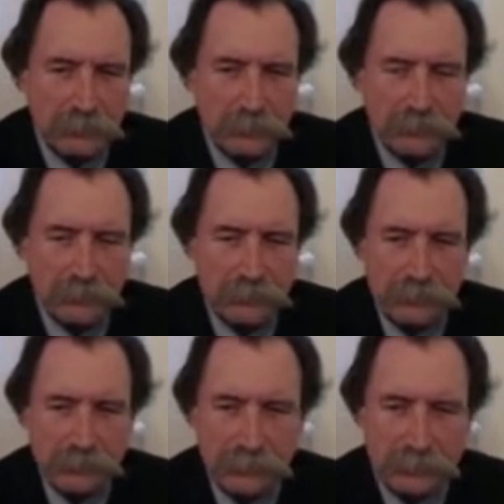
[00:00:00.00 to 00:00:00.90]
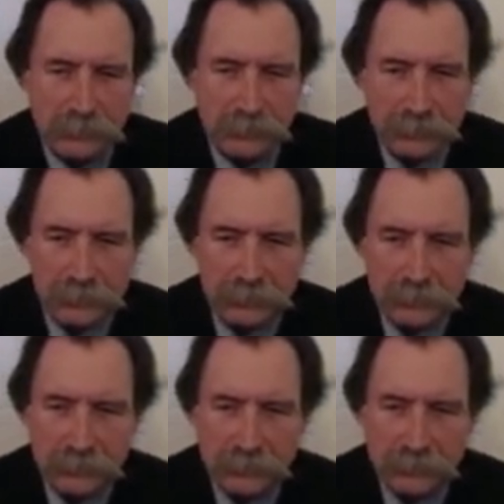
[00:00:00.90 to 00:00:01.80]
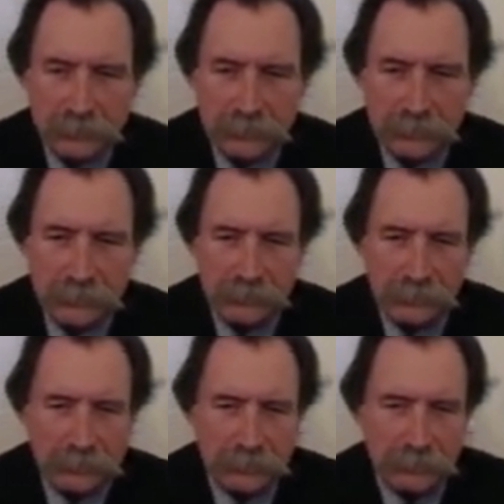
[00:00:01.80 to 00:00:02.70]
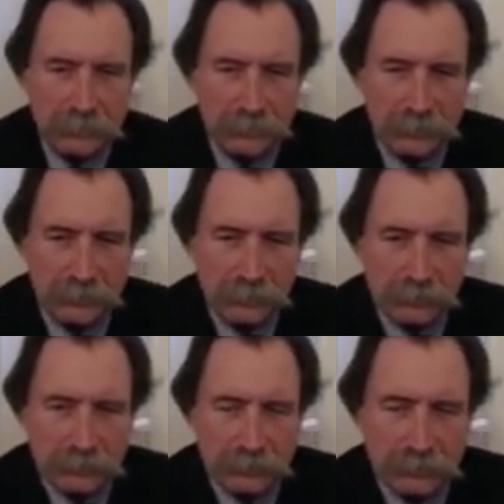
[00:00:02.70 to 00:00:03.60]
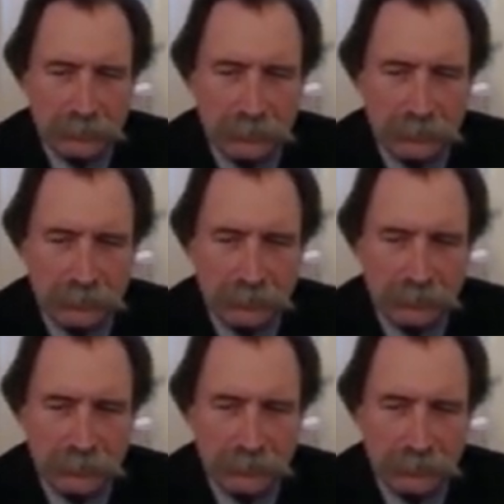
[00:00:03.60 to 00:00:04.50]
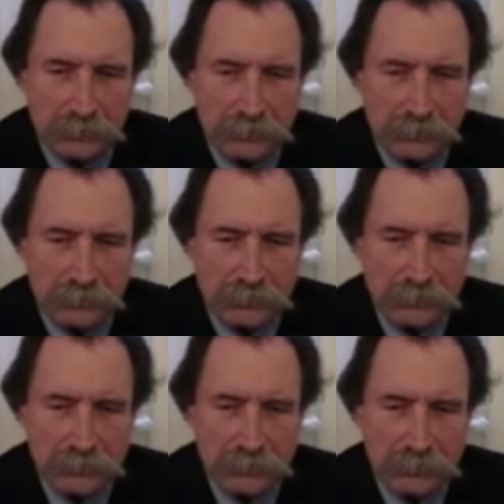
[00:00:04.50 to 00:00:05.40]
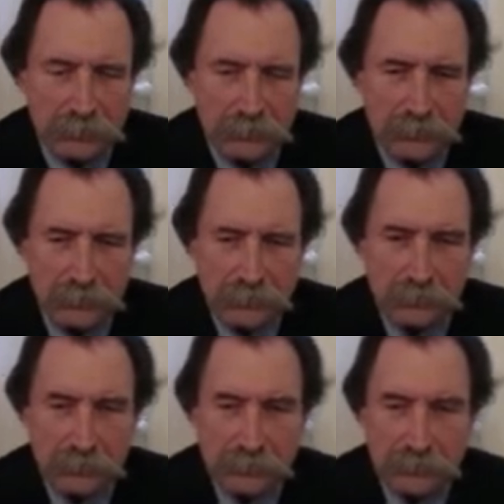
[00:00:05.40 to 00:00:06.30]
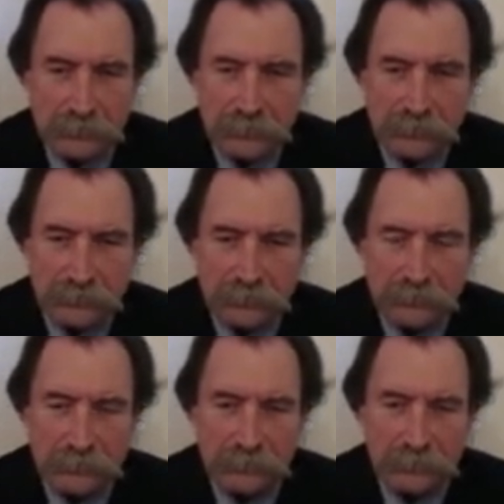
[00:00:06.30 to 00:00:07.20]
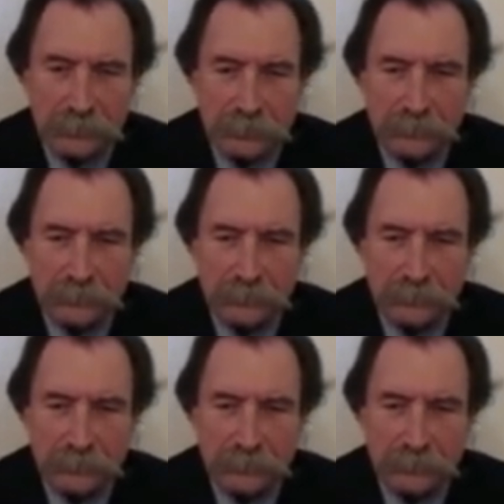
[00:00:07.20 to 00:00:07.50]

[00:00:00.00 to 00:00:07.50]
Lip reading: [no speech]